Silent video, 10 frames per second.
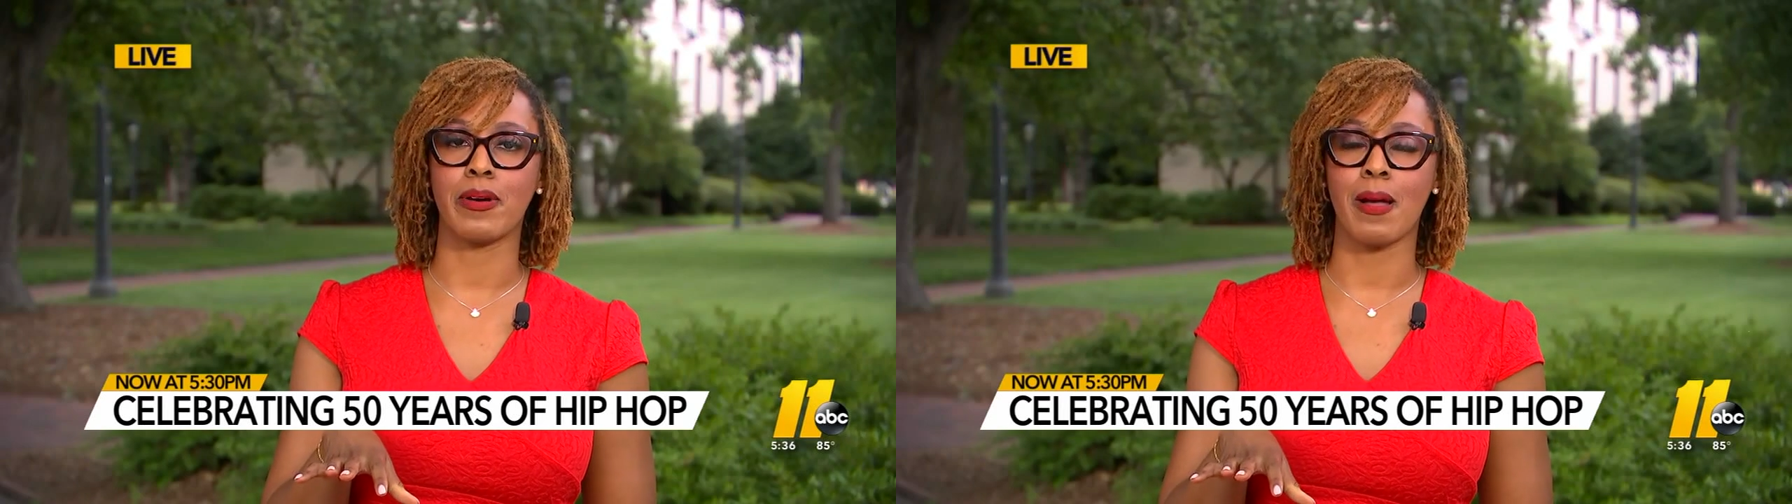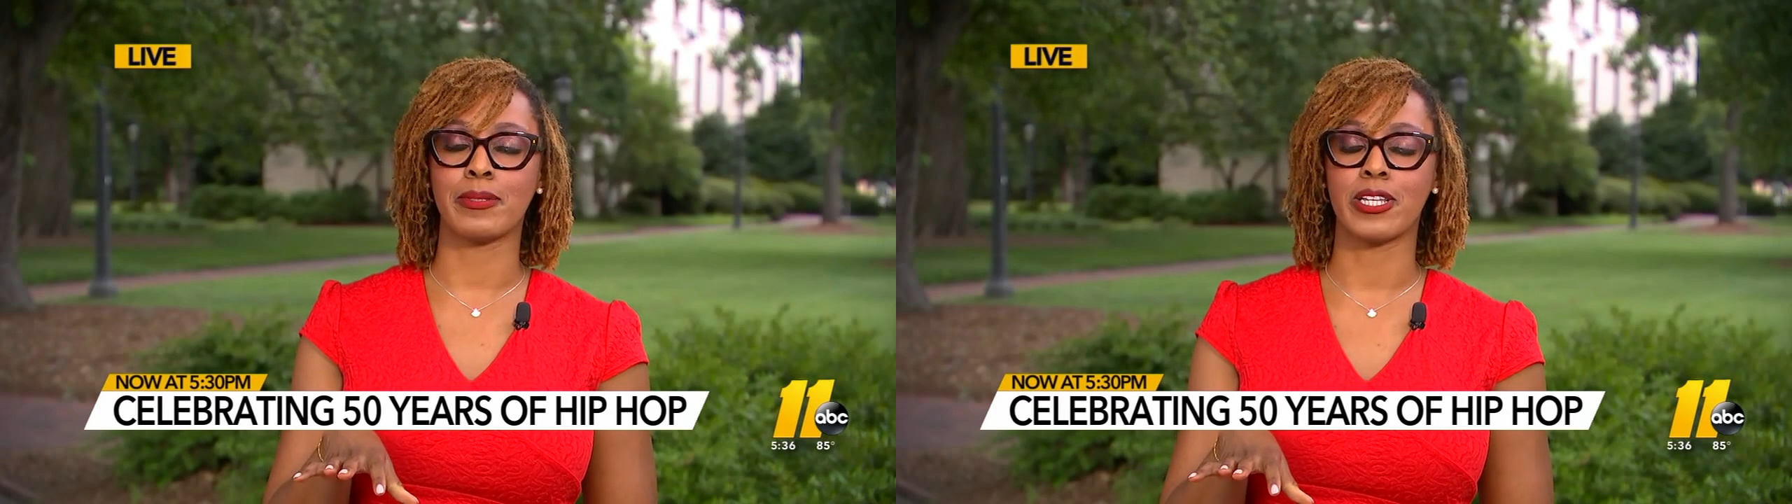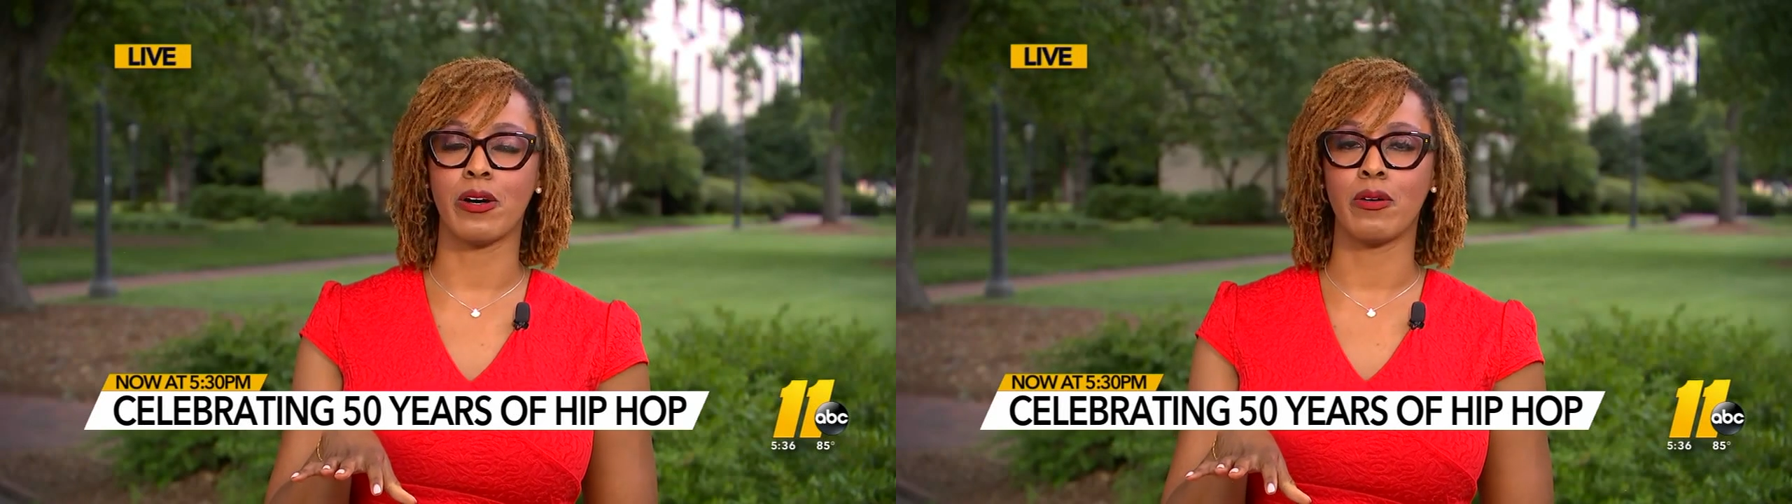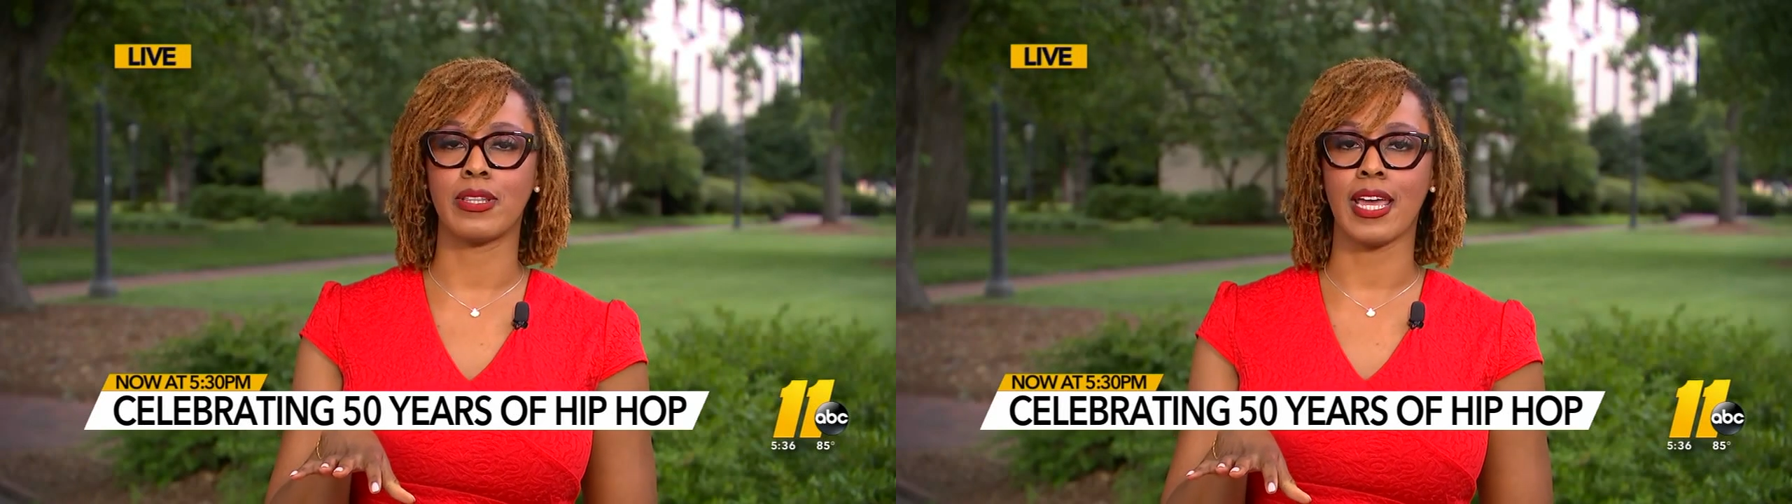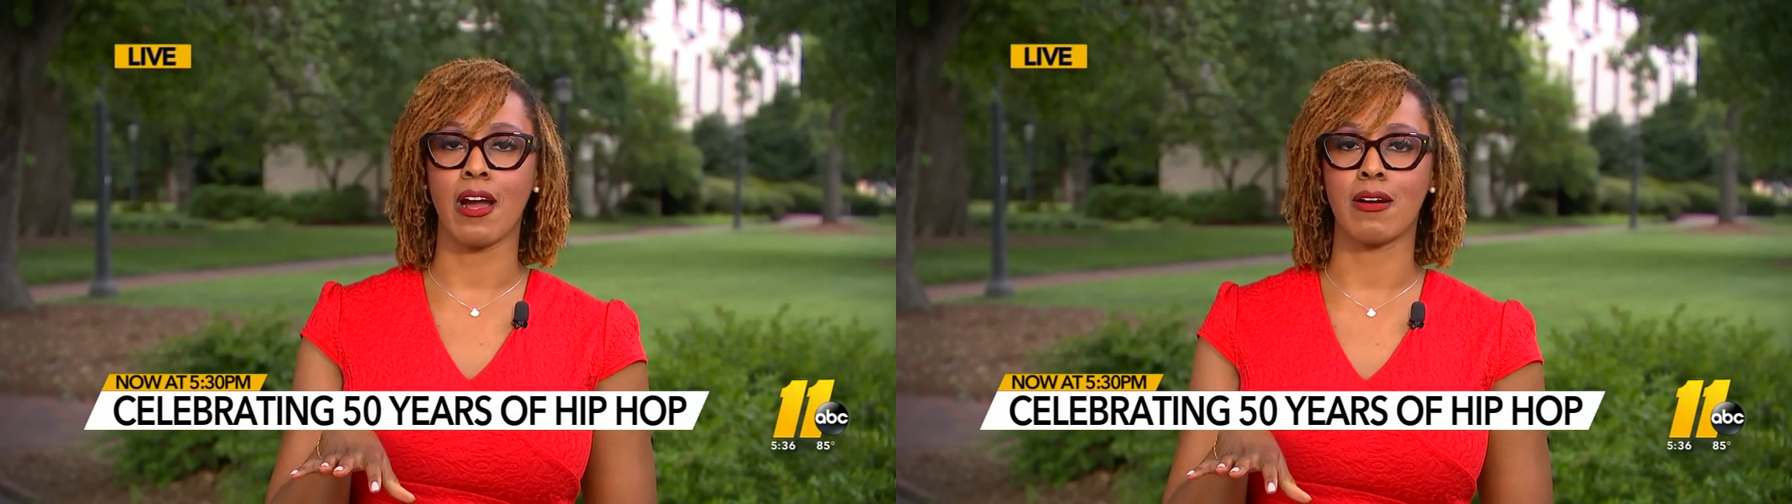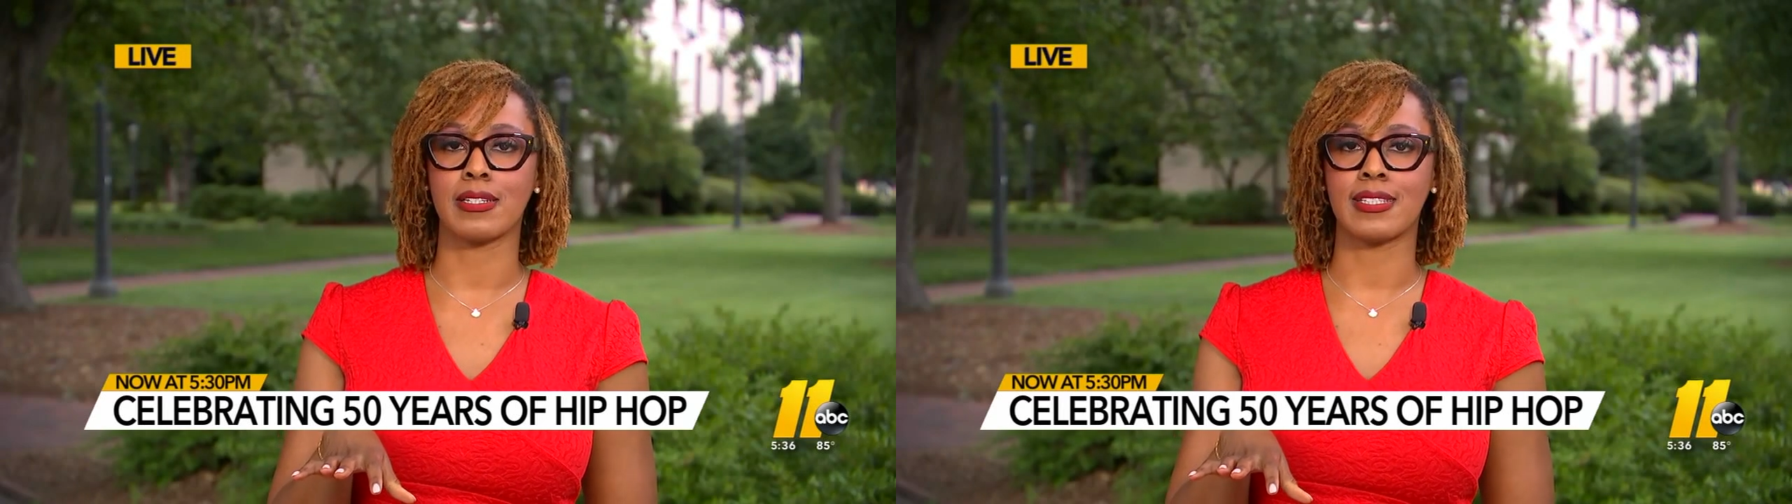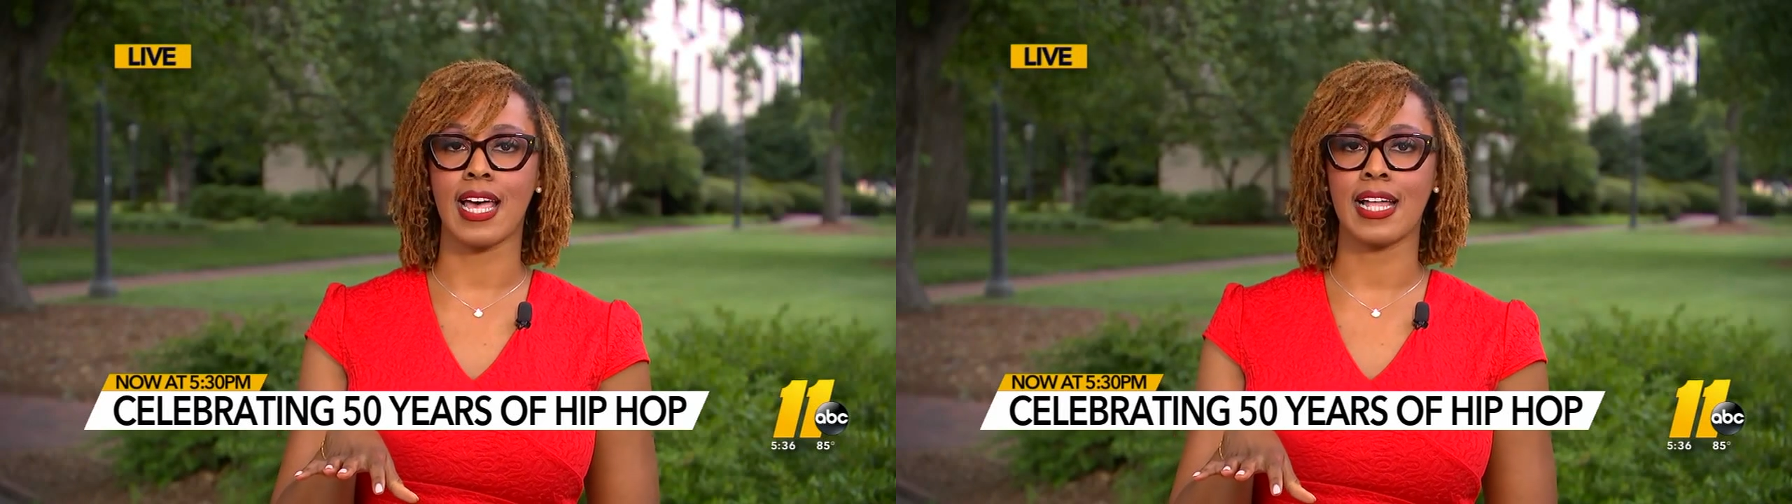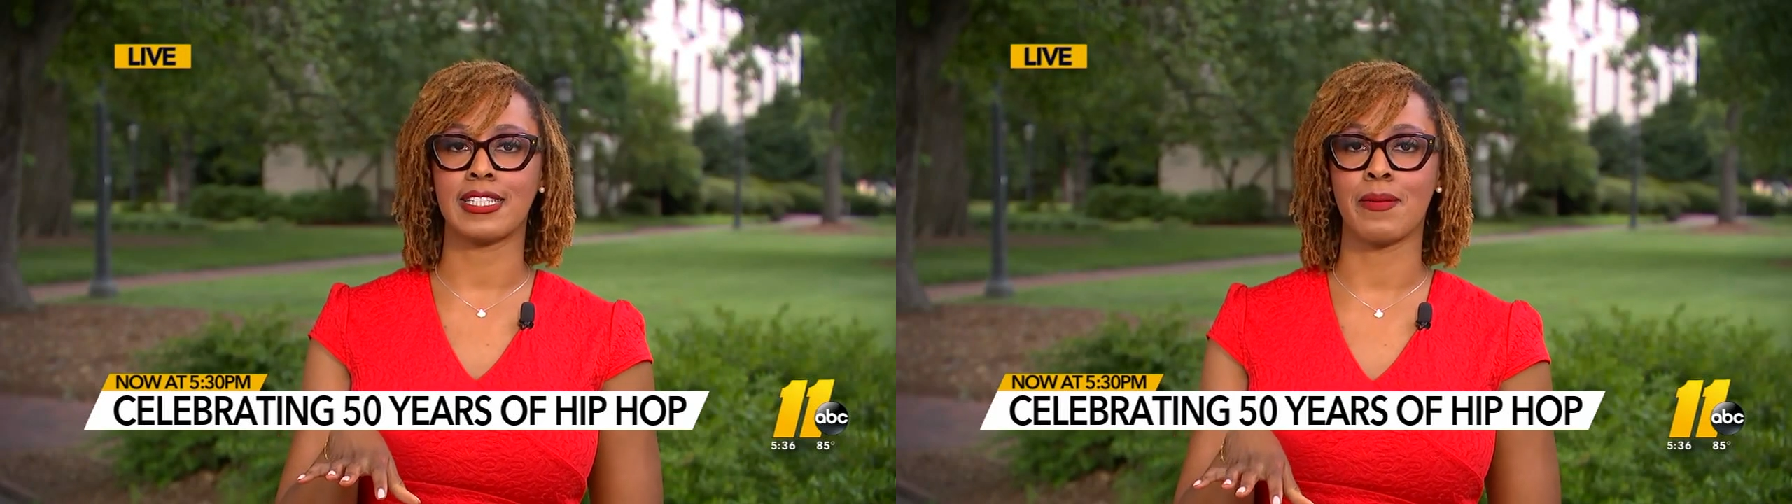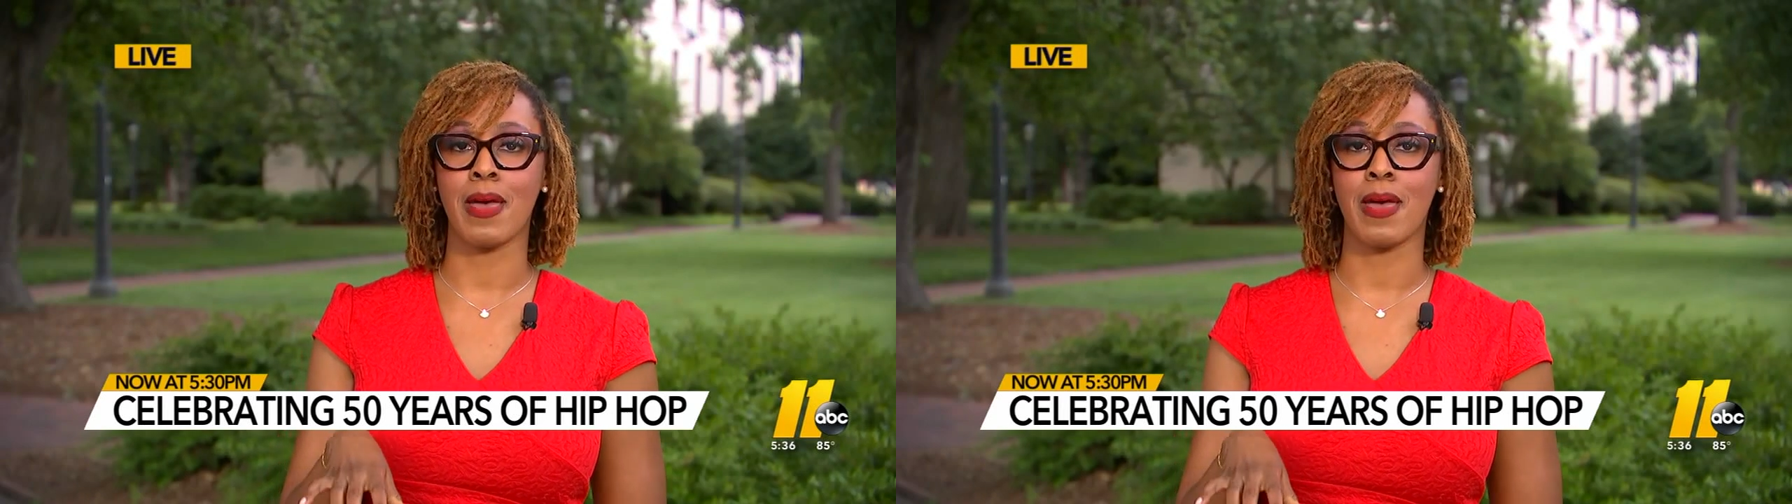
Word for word: but I'm told they are set